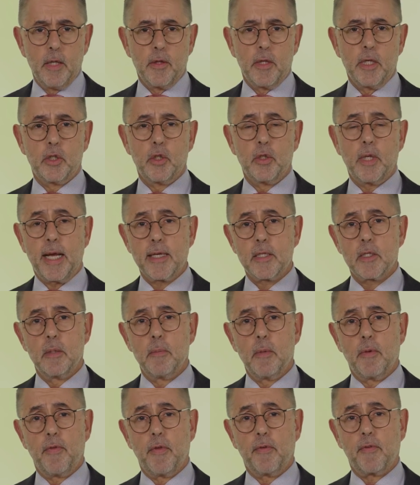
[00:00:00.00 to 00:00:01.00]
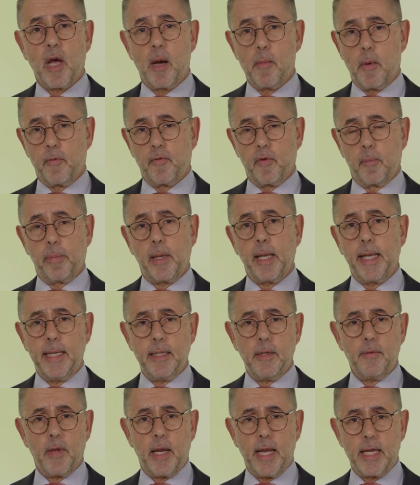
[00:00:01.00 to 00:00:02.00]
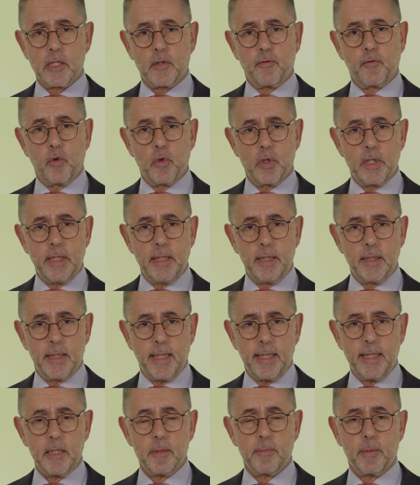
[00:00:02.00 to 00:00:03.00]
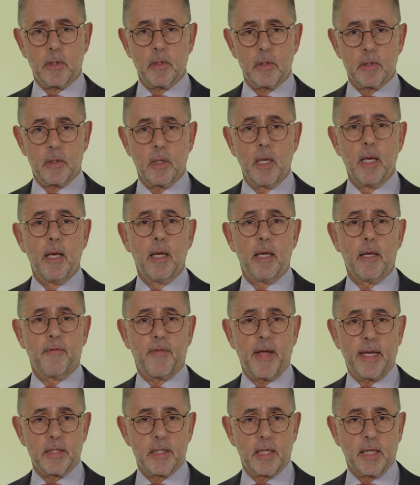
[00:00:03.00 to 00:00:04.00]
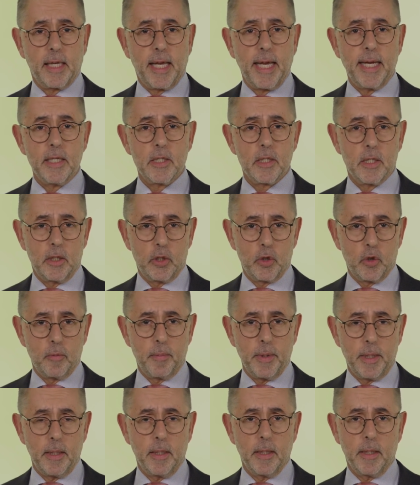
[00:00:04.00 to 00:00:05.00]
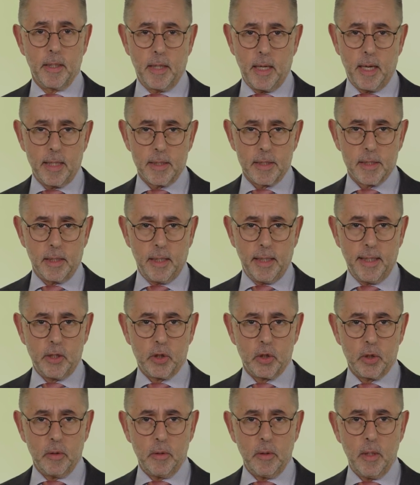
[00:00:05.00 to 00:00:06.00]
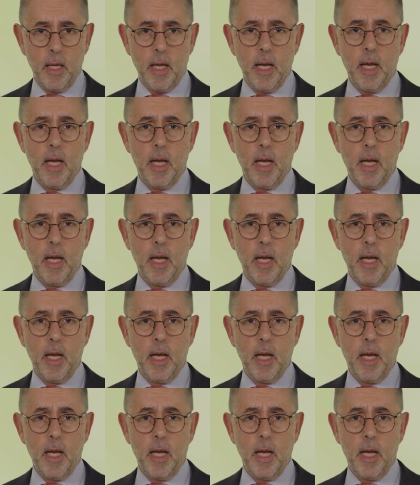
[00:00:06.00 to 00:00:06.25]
They should ask them if they've come off a plane in the last 14 days, because if that's the case, they should be in isolation.